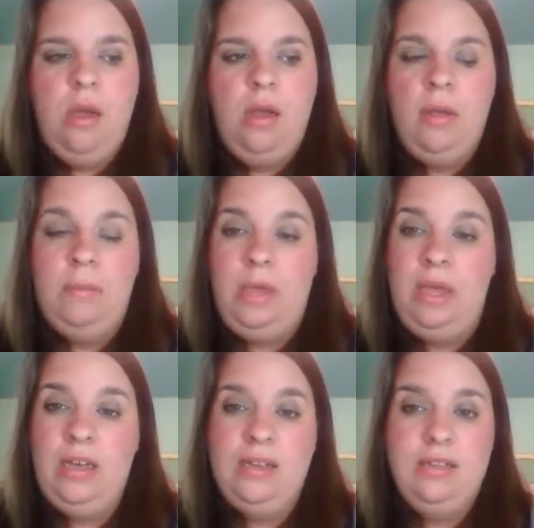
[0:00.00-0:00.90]
I'm
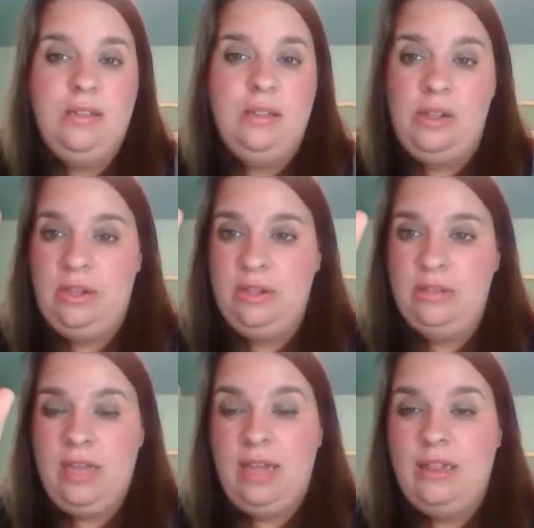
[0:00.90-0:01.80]
like, look,
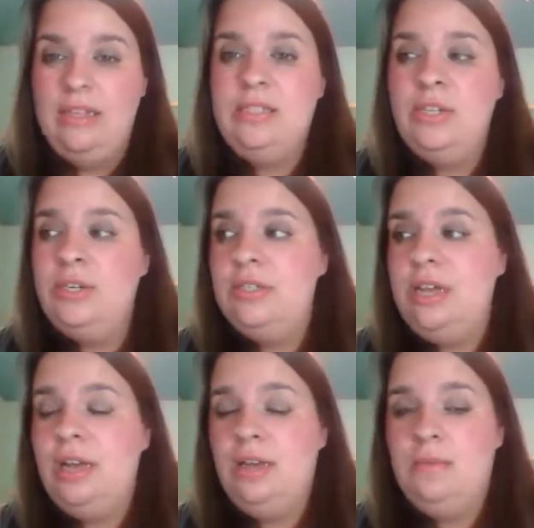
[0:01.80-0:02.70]
at this certain
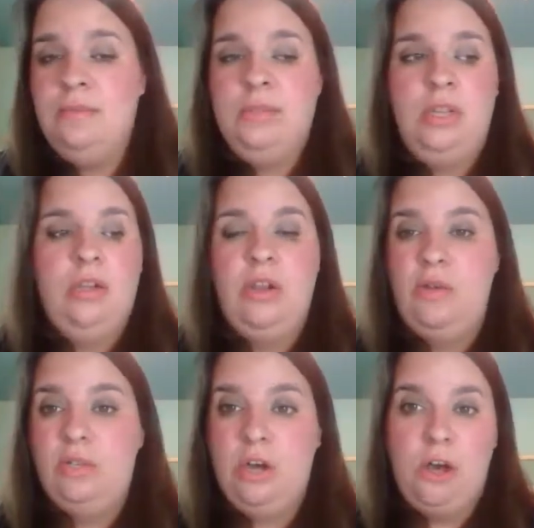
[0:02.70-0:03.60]
time,
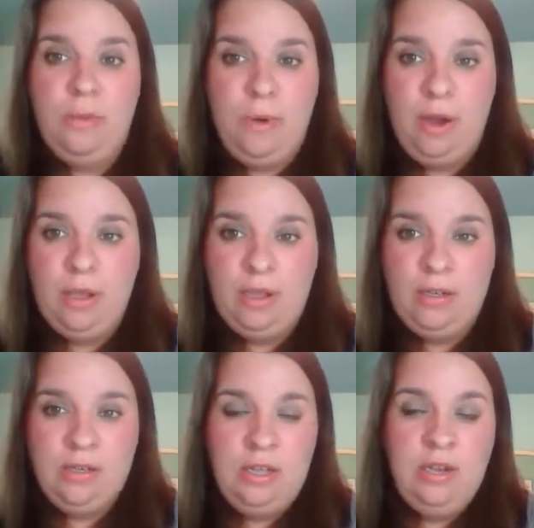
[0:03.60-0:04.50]
no dog
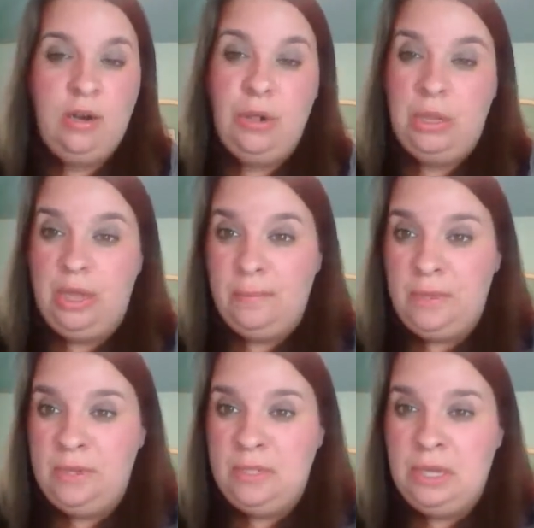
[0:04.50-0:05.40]
barking, no loud
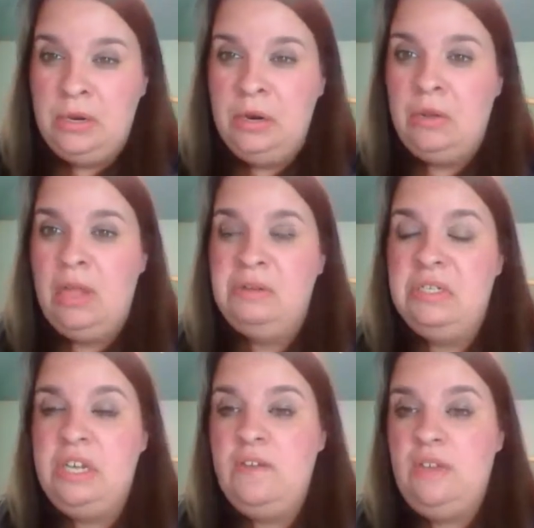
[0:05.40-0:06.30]
music, no loud
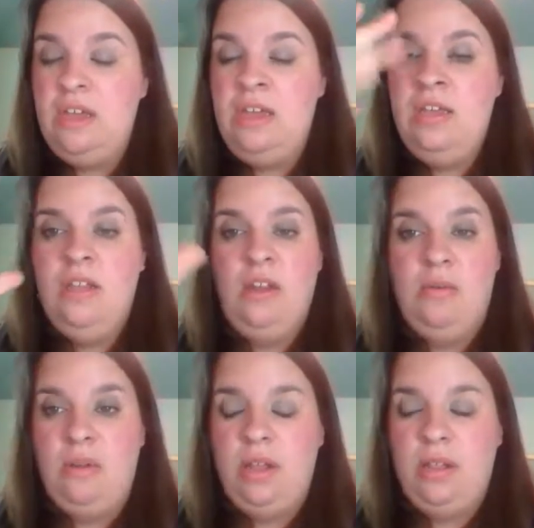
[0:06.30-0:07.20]
TV,
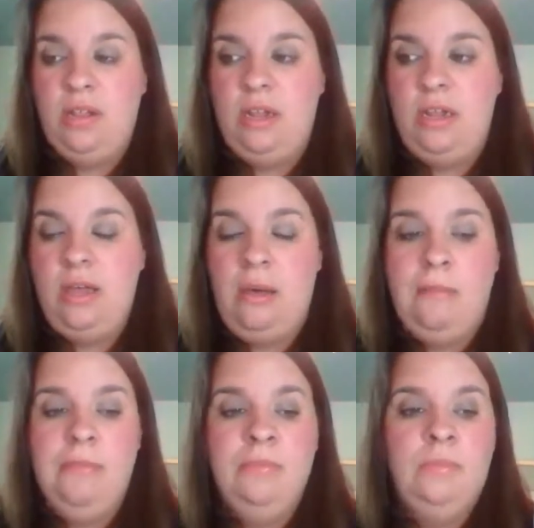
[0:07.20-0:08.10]
nothing like that.